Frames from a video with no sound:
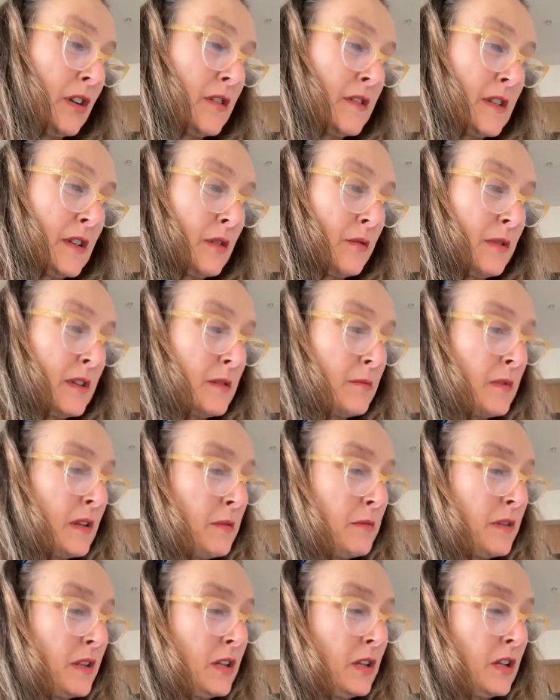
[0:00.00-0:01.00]
because I always
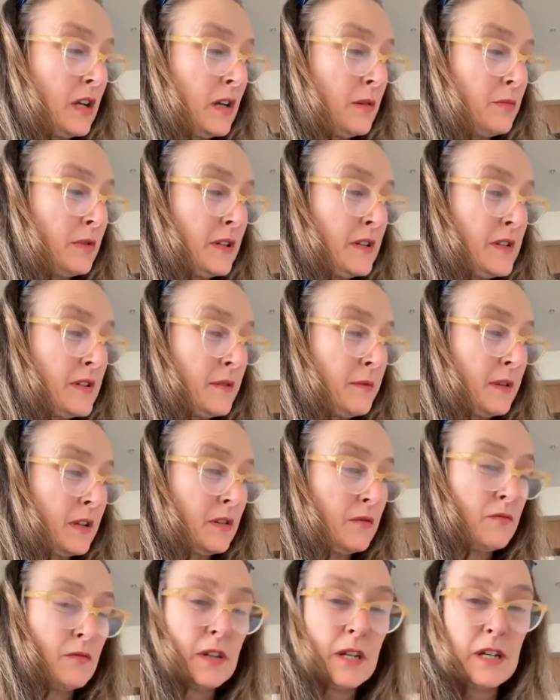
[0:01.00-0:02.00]
met him at the library so we
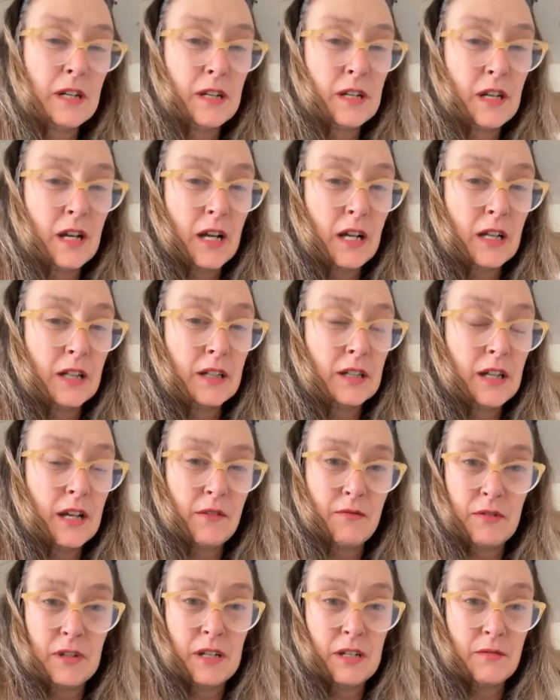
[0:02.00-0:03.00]
could read and hug and
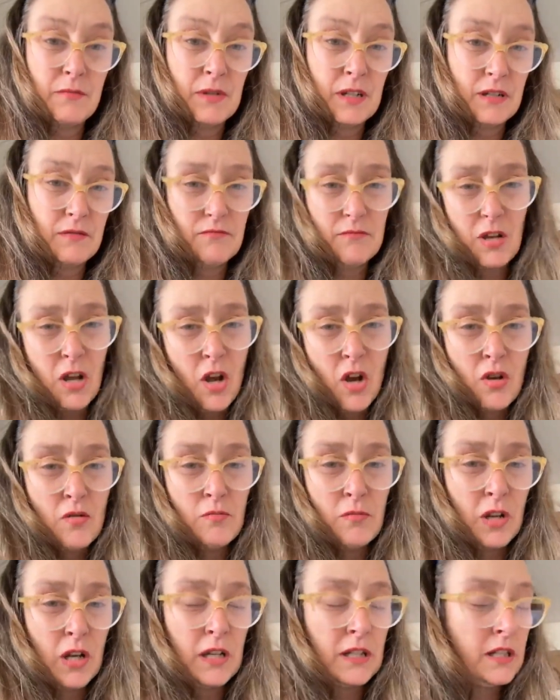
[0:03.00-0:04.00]
have an intimate
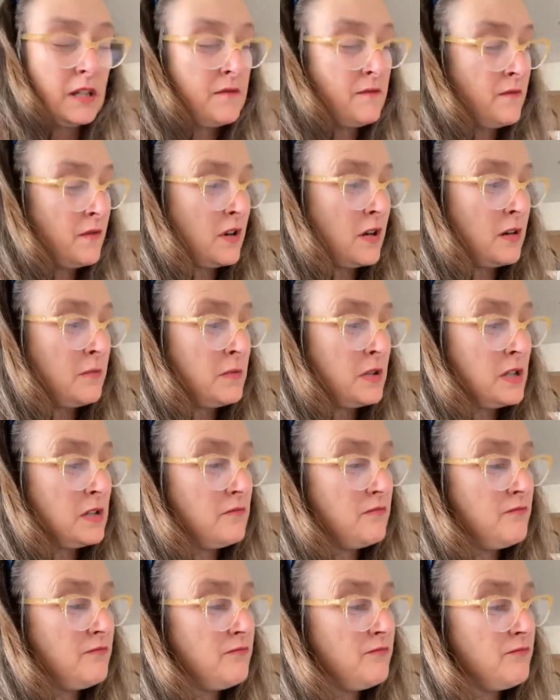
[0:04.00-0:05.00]
home-like
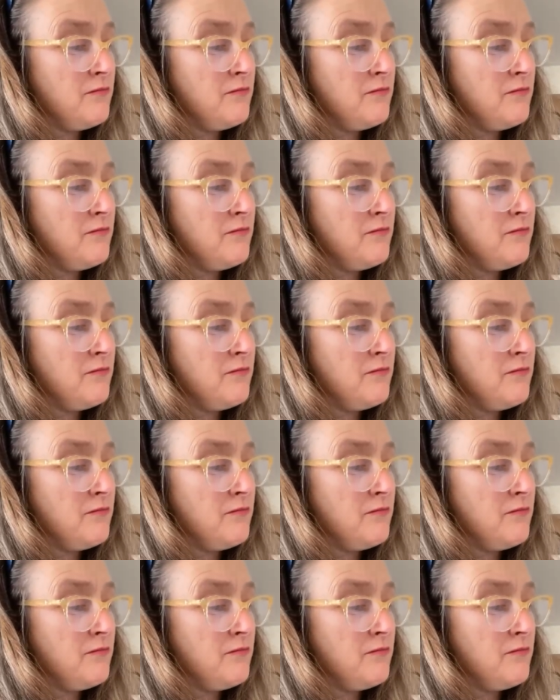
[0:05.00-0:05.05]
environment.